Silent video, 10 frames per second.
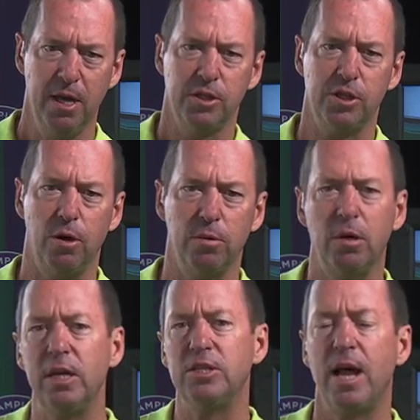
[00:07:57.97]
So
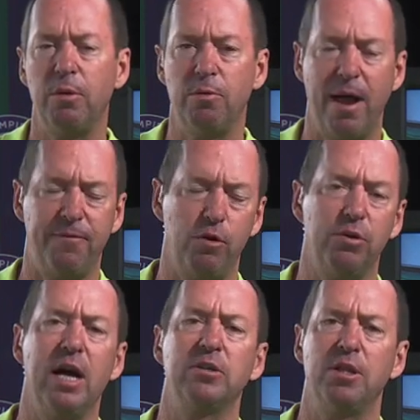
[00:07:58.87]
let's start with Rafa, who
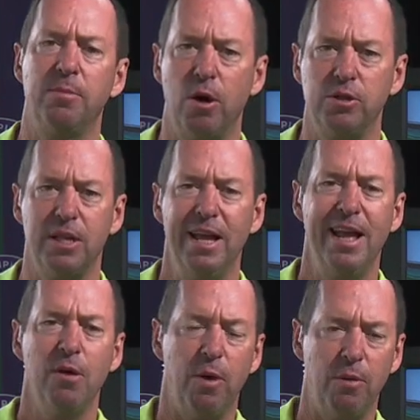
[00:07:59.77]
does it the most.
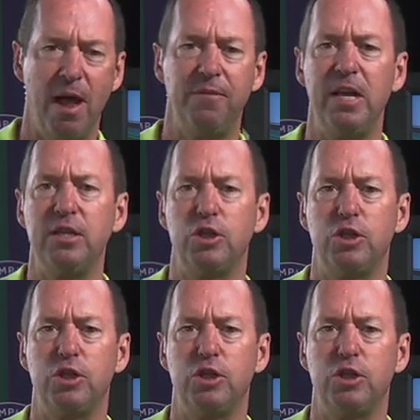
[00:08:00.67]
When Rafa hits